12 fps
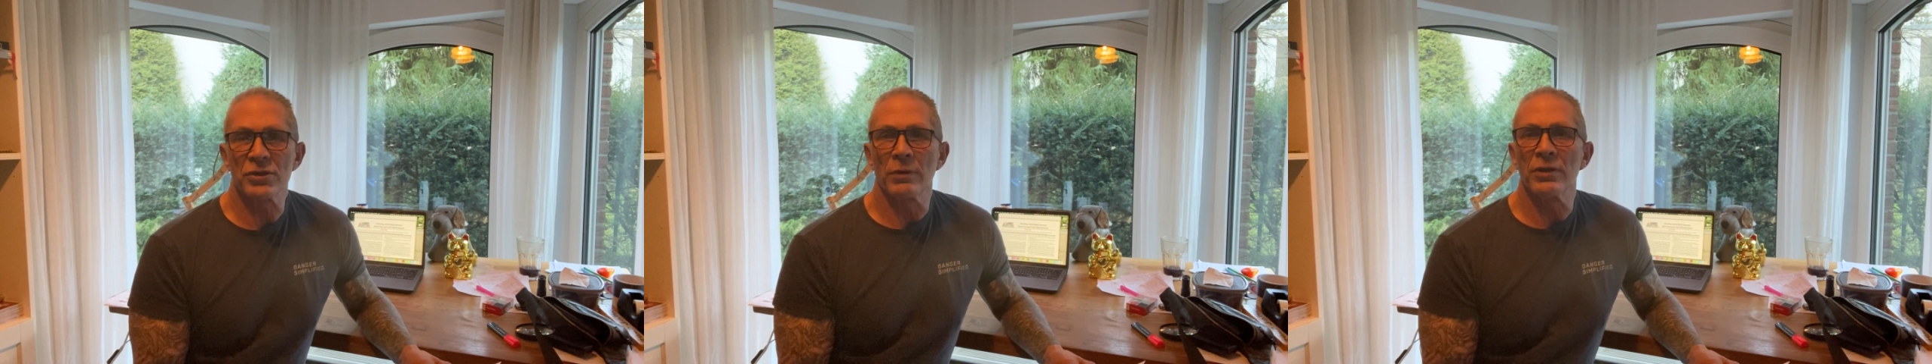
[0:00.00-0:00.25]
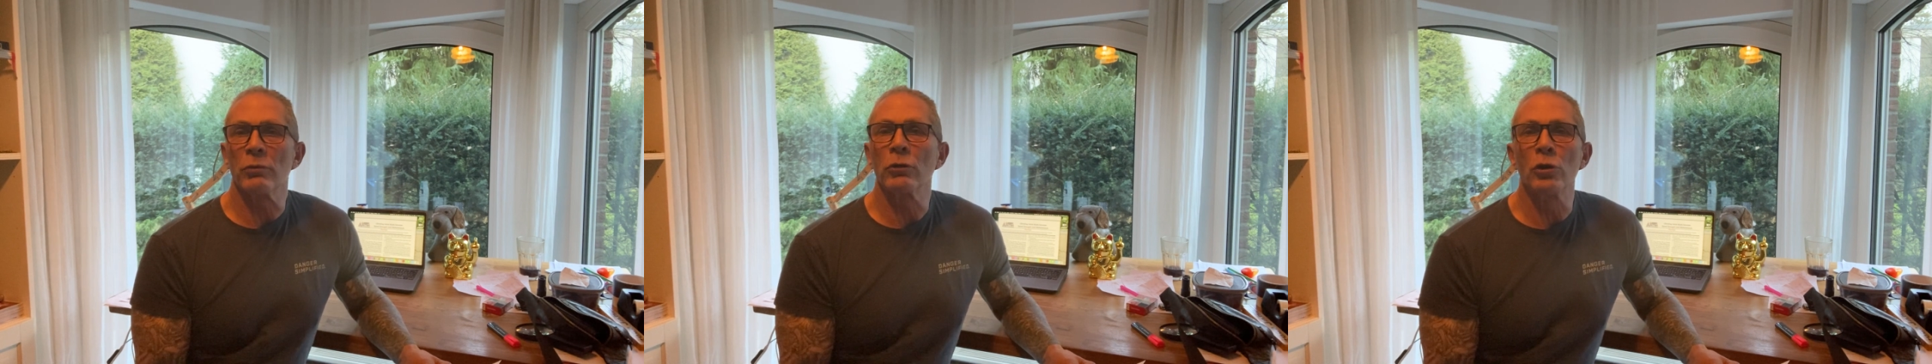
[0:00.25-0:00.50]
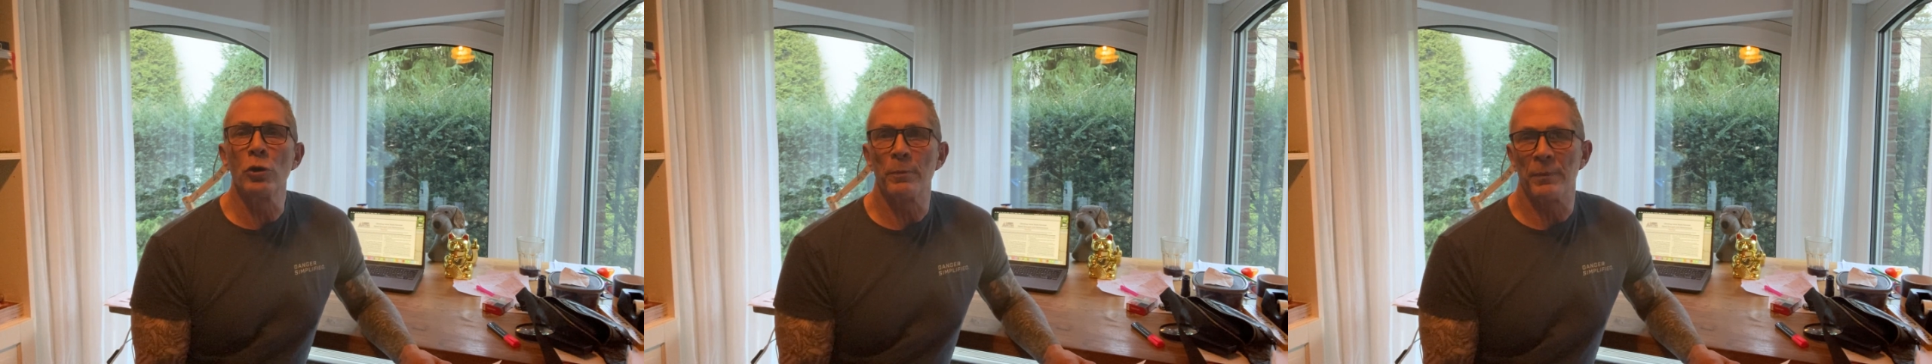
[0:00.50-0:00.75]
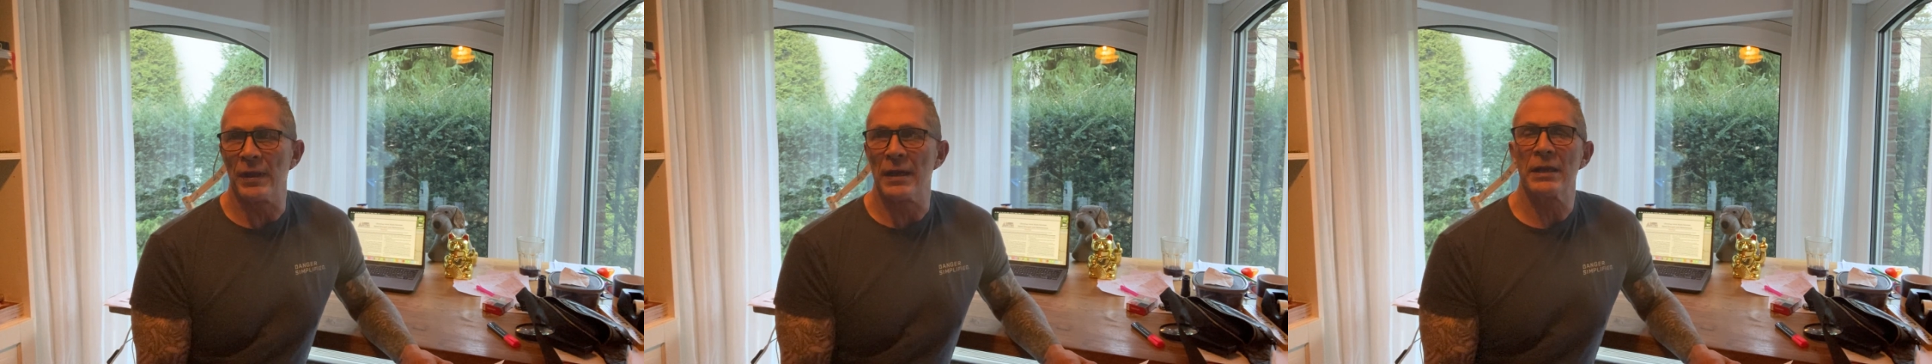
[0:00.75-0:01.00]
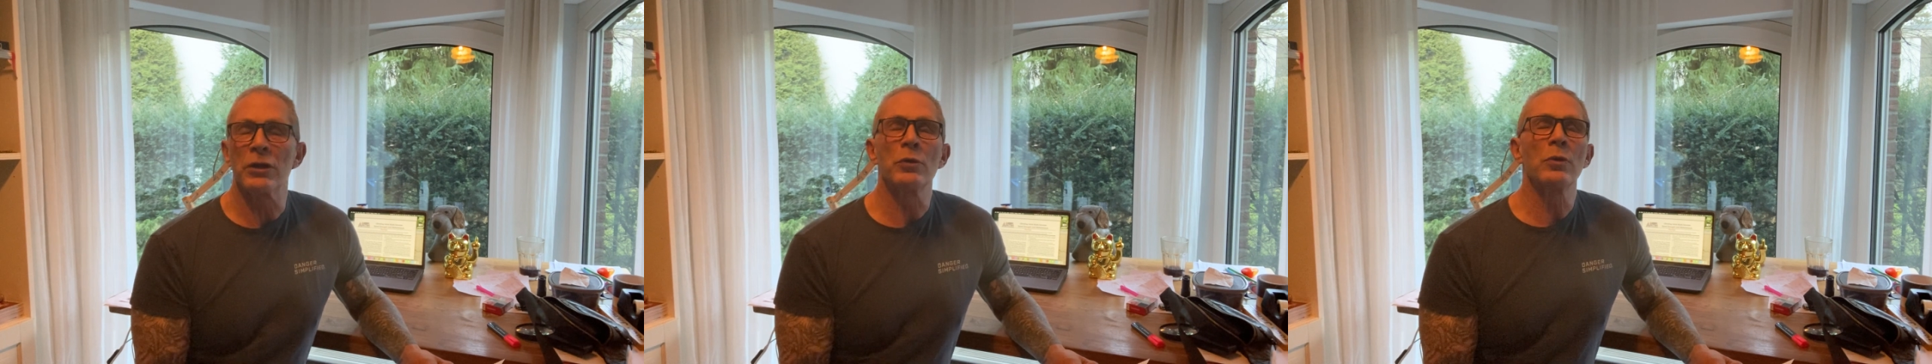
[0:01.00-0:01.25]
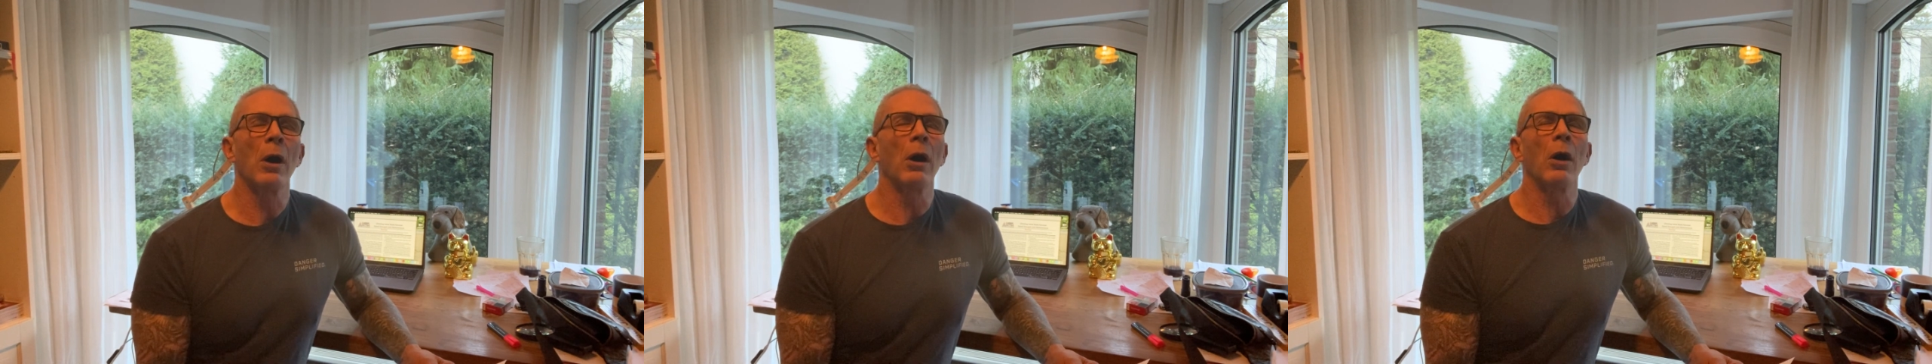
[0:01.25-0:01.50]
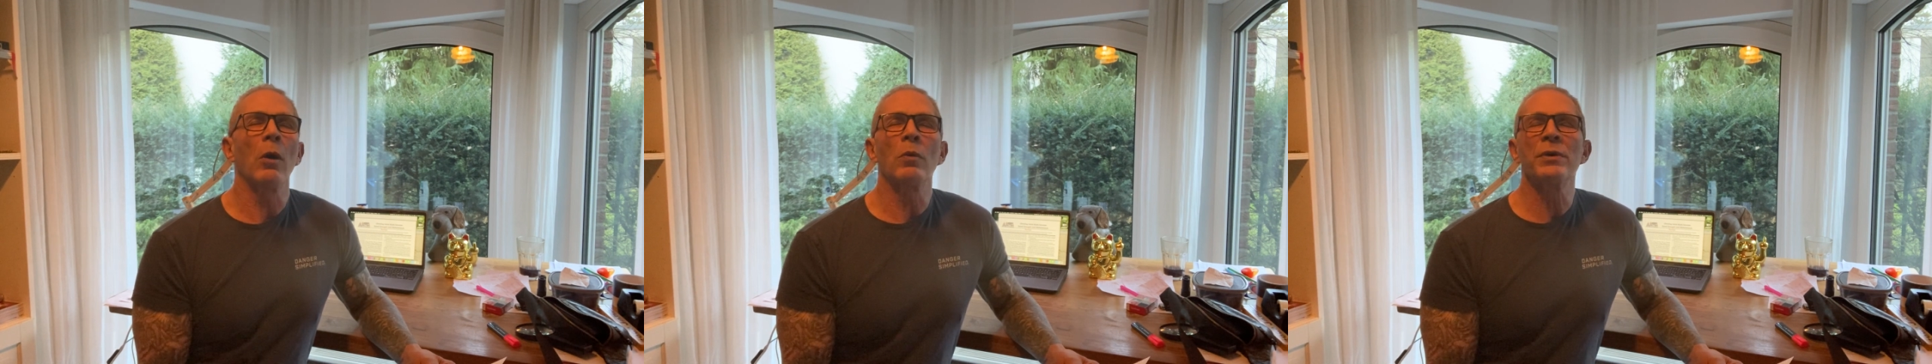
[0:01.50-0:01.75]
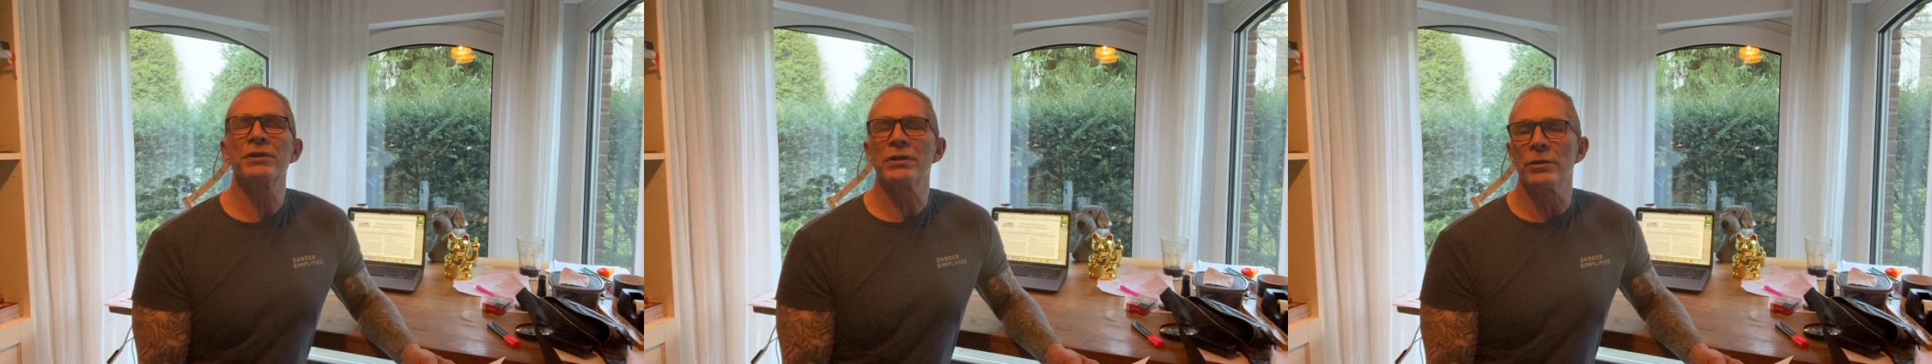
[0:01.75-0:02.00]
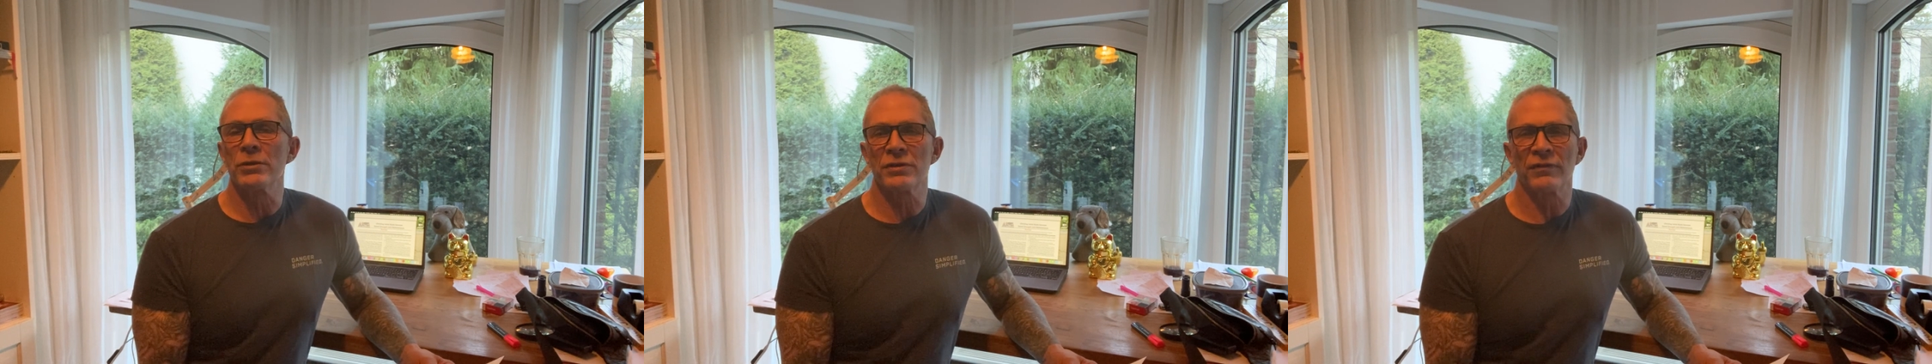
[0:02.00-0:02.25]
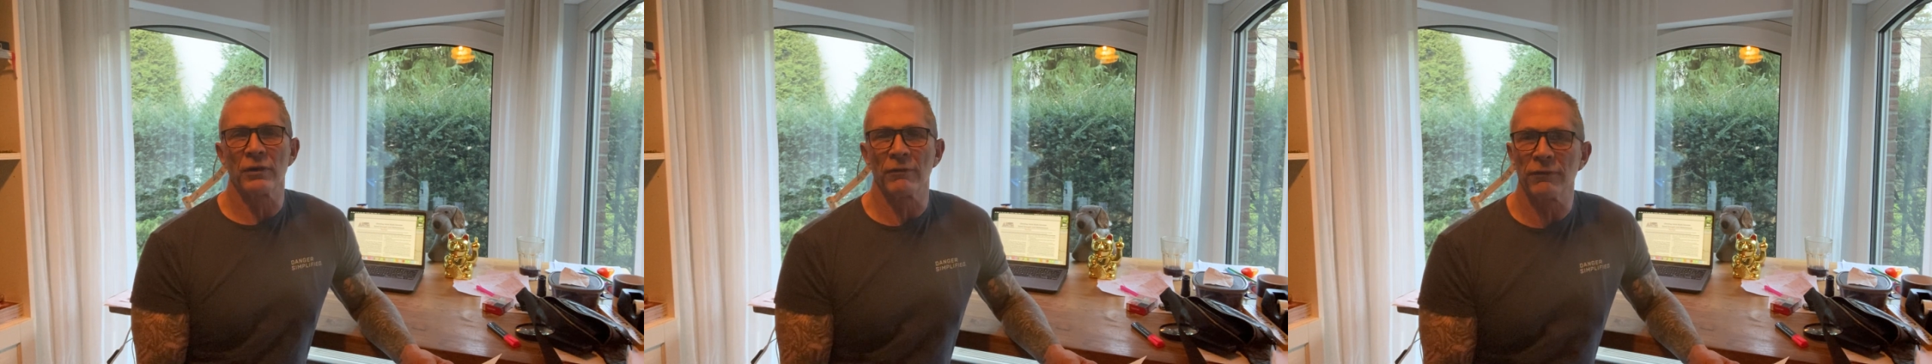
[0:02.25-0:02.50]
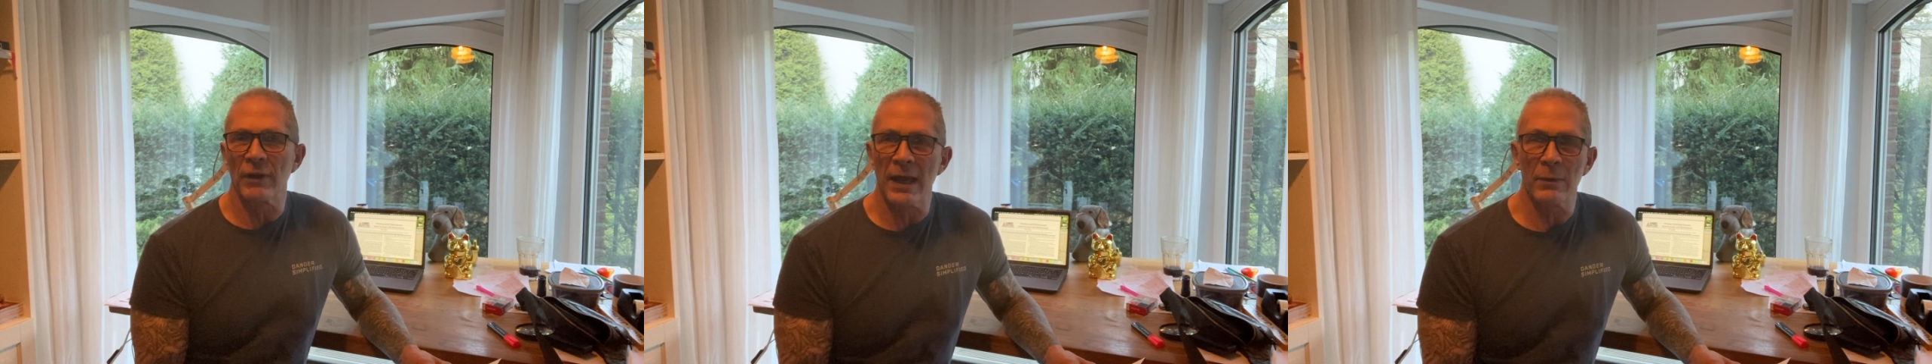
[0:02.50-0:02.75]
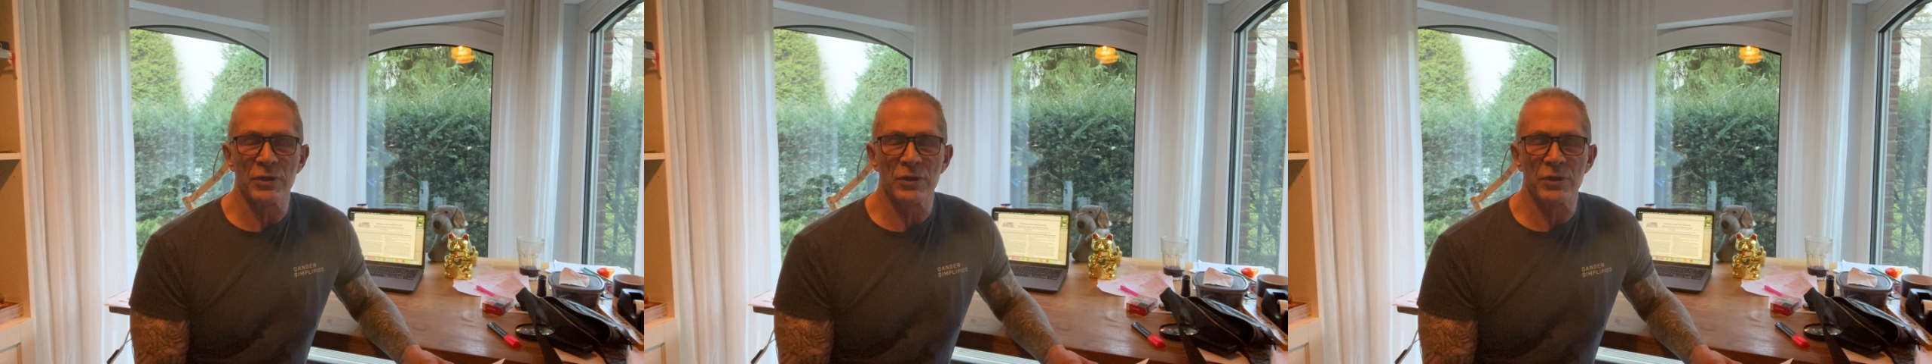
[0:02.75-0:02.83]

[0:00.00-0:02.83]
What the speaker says: or the loop that you always use for your flight,